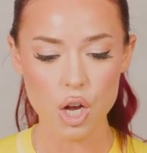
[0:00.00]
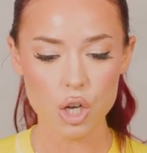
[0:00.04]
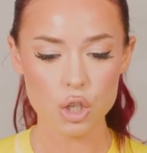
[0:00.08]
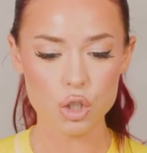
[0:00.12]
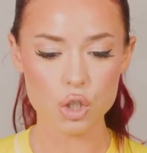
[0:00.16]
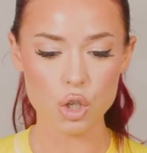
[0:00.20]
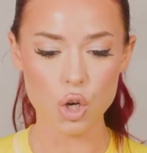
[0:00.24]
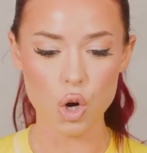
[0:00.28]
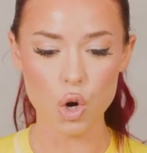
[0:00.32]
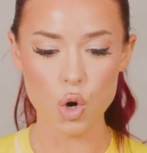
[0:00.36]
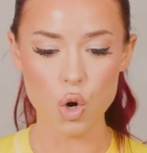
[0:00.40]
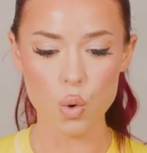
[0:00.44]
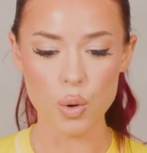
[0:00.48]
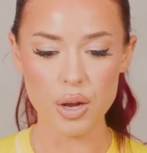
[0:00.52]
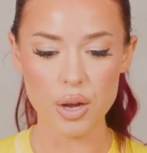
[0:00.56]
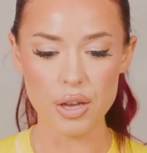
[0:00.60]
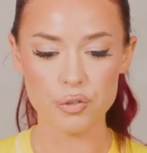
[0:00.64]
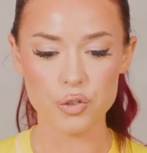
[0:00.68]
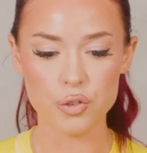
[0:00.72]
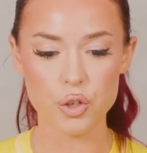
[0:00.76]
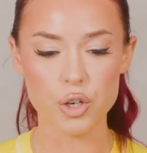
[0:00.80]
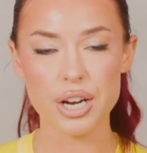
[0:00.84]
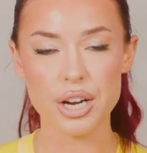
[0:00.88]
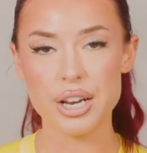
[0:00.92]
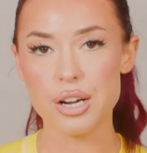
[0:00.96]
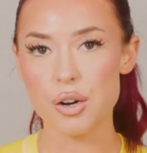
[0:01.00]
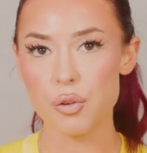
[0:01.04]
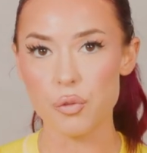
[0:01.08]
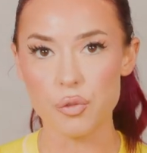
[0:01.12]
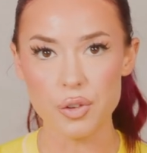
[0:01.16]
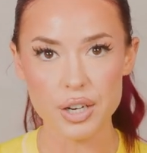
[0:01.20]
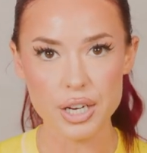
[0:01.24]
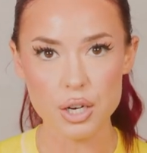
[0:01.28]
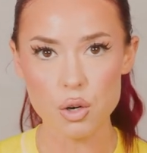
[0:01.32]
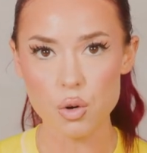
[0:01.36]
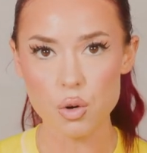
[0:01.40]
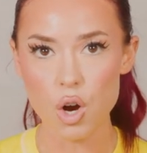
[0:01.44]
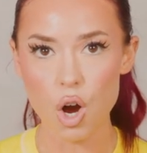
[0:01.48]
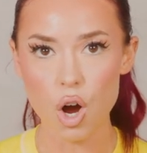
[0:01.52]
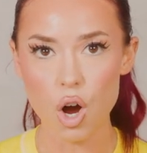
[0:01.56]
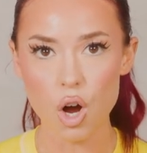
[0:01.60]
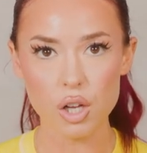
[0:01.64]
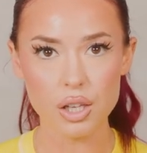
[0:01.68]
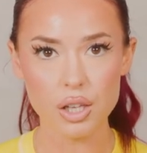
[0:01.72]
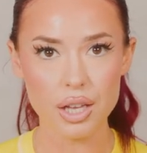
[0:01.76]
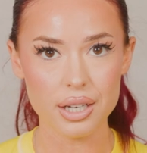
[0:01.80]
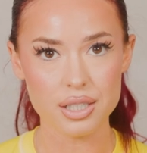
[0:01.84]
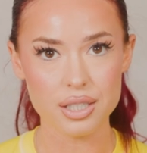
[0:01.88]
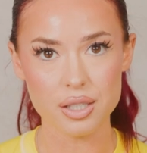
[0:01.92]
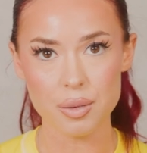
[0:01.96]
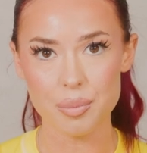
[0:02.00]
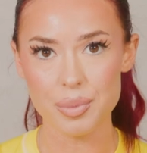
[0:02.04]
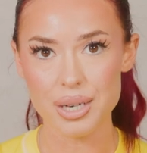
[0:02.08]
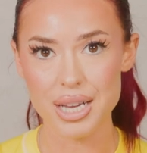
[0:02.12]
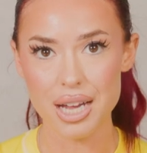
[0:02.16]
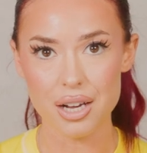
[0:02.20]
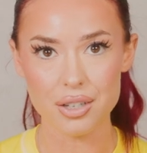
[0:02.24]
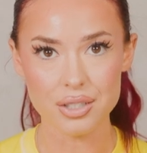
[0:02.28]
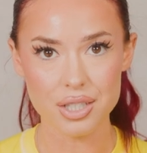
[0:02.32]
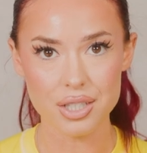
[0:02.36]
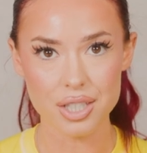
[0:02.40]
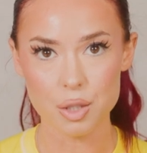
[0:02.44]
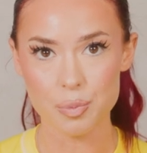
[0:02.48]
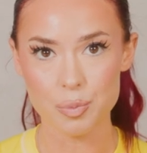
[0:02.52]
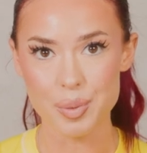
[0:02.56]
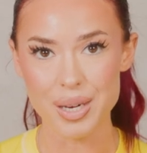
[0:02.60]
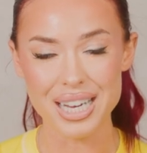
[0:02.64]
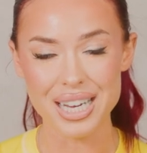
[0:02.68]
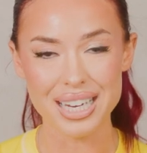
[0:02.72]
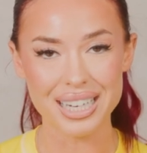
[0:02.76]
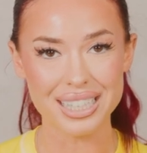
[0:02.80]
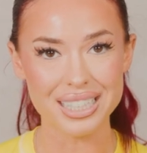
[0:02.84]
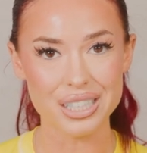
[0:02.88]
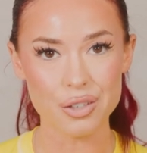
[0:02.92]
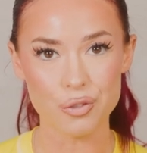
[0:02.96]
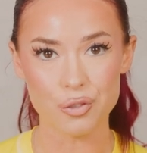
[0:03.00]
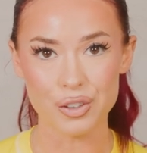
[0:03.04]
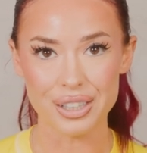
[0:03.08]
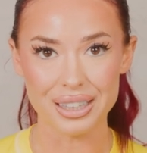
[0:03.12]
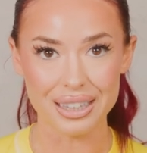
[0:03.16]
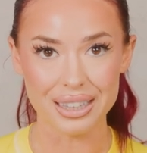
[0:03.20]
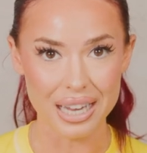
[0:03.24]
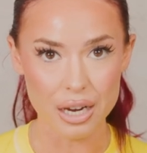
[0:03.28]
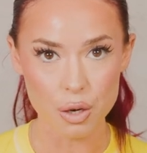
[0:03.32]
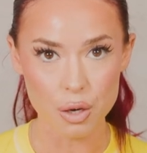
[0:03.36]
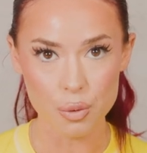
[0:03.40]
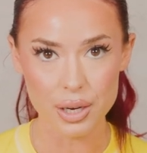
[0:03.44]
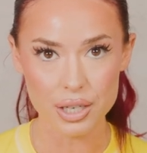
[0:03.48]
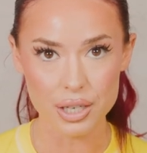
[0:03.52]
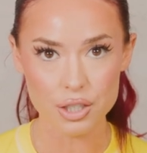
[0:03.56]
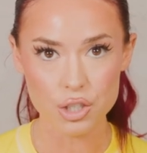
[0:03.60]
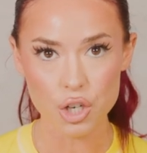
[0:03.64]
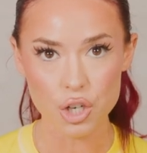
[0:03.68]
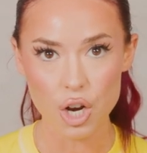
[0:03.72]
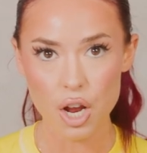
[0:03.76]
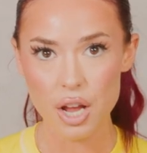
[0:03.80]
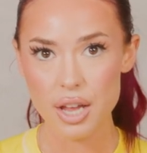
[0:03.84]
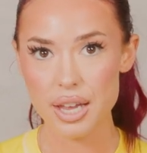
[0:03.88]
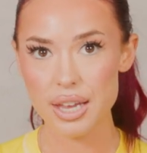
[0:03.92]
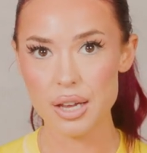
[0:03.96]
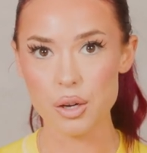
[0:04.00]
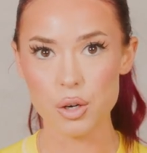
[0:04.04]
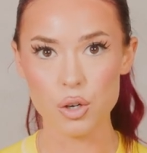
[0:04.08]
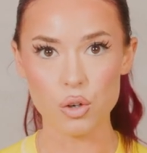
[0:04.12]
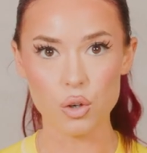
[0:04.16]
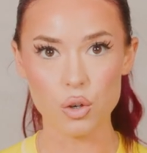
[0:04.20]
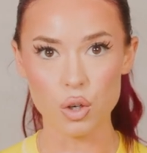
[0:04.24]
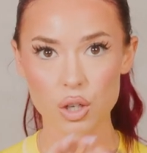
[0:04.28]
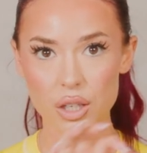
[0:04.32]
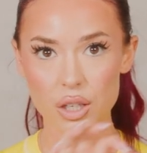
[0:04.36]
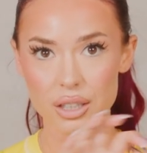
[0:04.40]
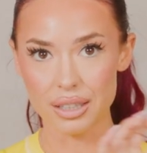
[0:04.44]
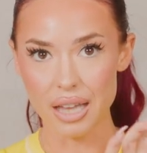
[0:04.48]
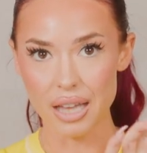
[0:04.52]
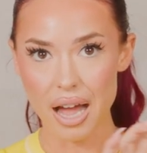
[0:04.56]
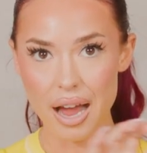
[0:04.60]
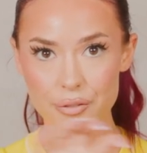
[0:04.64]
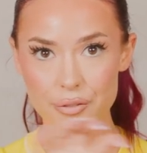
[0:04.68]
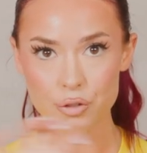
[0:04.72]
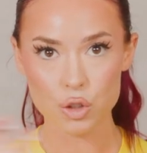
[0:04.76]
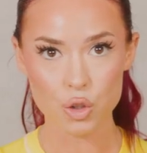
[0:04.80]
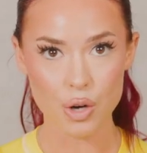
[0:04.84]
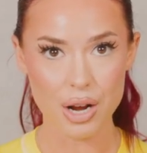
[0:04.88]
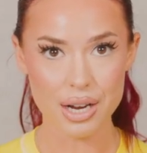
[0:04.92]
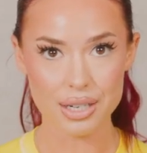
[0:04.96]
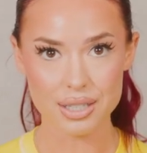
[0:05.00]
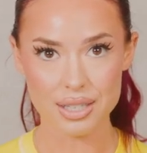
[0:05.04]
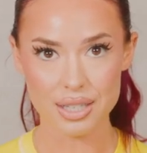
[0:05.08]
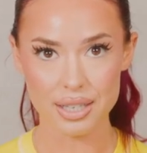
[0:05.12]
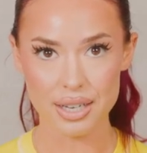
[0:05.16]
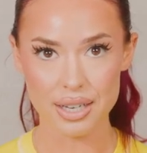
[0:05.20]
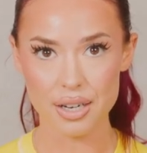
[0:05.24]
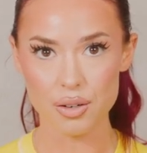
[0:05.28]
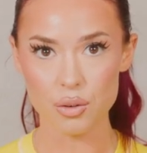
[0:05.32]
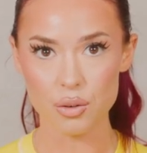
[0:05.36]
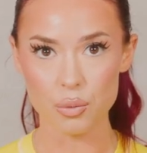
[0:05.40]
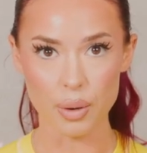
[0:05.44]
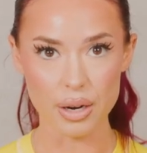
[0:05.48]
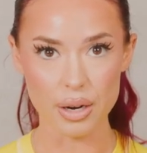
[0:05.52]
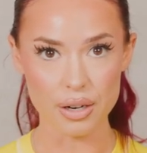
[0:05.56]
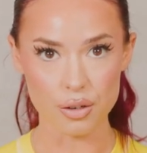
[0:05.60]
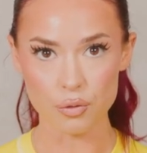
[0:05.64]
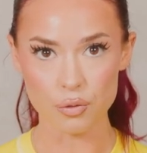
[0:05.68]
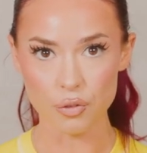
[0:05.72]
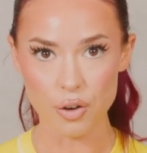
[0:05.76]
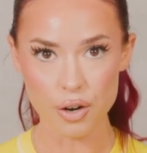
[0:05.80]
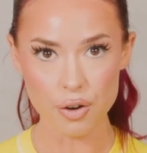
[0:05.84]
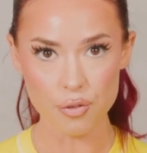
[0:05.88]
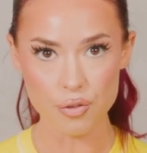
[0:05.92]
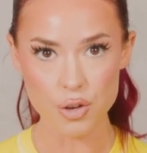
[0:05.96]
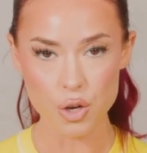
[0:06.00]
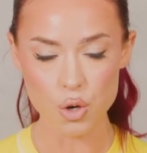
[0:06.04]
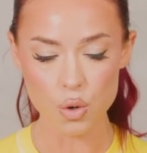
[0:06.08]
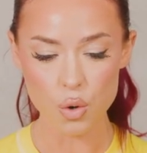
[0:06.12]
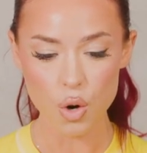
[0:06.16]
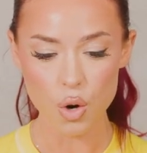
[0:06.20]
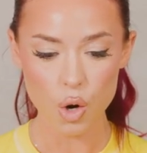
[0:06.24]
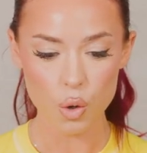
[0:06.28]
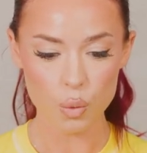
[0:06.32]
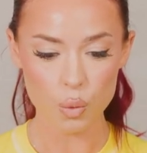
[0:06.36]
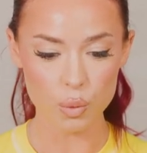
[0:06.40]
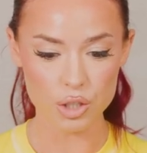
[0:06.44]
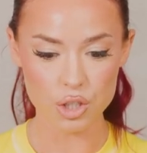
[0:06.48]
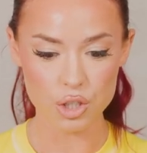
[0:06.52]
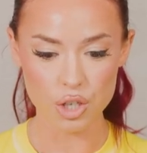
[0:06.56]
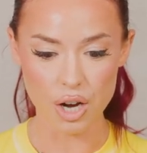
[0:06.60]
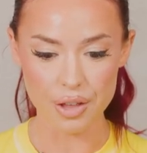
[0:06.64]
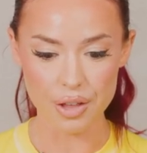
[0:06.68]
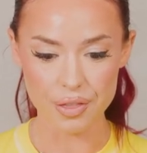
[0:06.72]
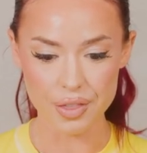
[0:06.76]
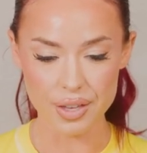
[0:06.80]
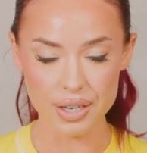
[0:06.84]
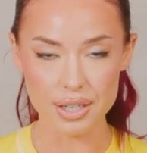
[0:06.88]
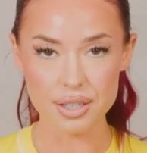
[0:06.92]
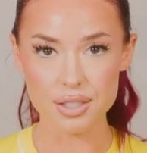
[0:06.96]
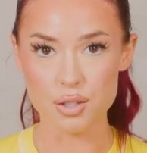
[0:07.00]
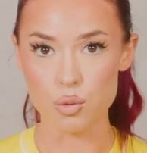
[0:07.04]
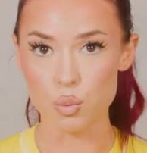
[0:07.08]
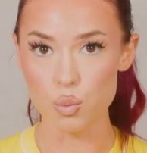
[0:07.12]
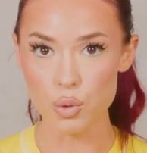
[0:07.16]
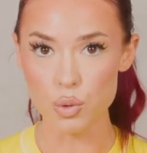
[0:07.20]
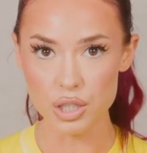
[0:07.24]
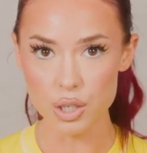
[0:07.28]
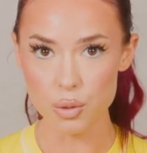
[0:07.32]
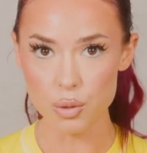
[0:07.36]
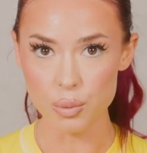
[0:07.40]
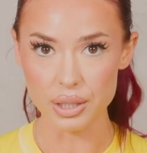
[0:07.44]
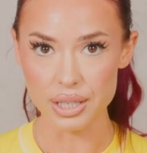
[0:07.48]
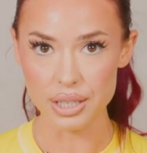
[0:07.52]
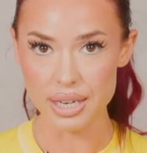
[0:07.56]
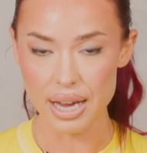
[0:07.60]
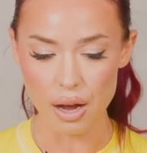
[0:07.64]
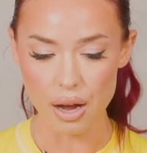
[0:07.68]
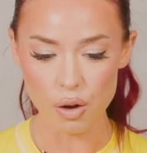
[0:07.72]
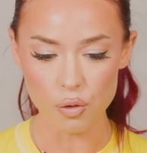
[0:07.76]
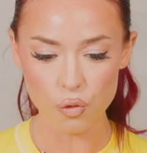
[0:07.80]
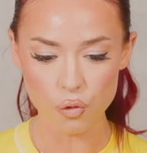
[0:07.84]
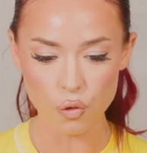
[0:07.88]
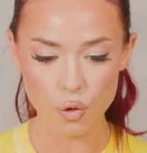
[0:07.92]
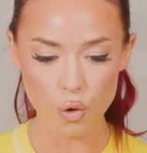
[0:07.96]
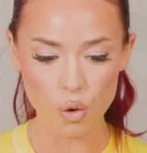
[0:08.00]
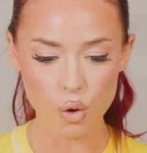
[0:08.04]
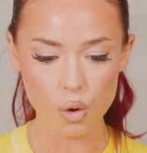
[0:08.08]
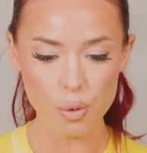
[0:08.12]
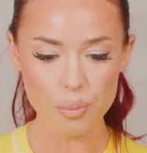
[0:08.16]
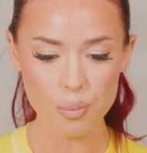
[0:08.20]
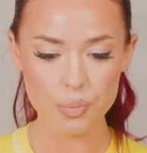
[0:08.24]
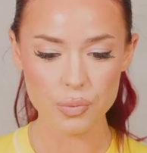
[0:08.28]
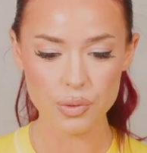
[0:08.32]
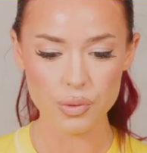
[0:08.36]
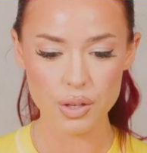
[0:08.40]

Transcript: So if you're in a video call and somebody else is speaking a different language, it'll live translate right in front of you, which I think is really, really helpful.